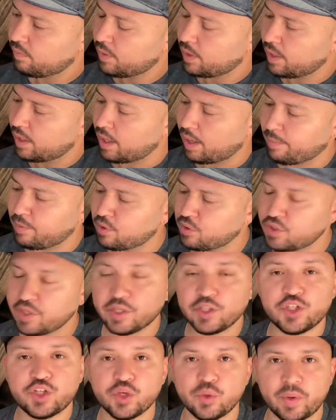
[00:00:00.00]
I'm using
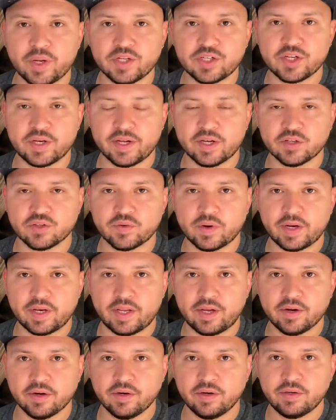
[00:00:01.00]
2-inch nails right
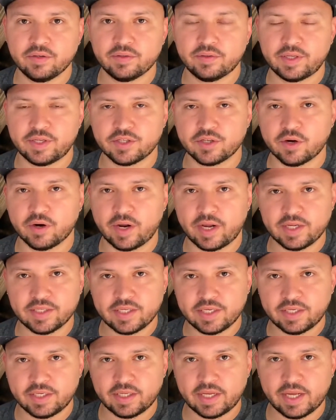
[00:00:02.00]
here. These are
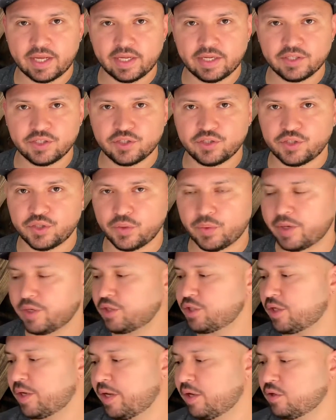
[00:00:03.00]
18 gauge
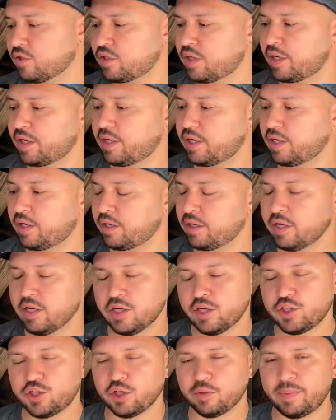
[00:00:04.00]
2-inch nails.
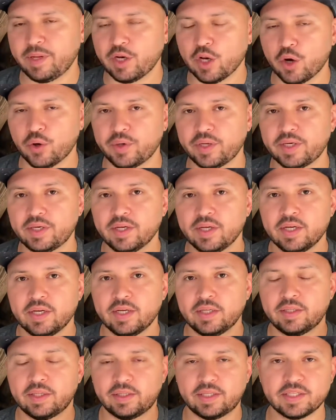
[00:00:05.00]
Should be noted
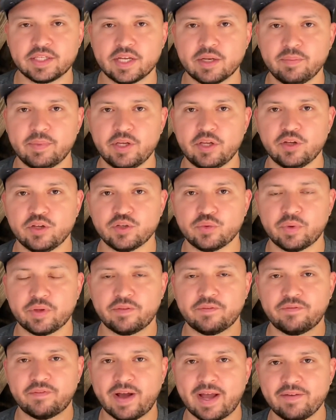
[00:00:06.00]
that this can be used
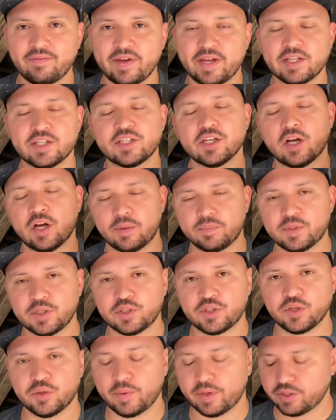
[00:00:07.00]
with 5/8 up to
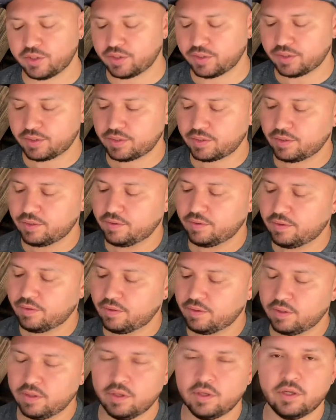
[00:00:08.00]
2 inches.
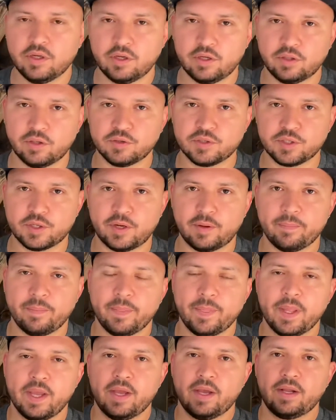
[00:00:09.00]
Close it up.
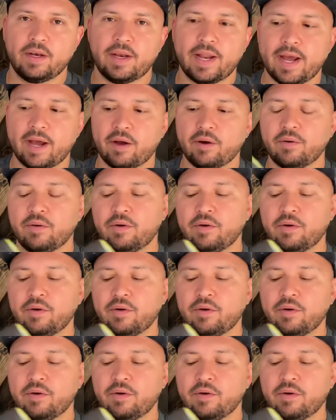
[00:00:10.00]
Now,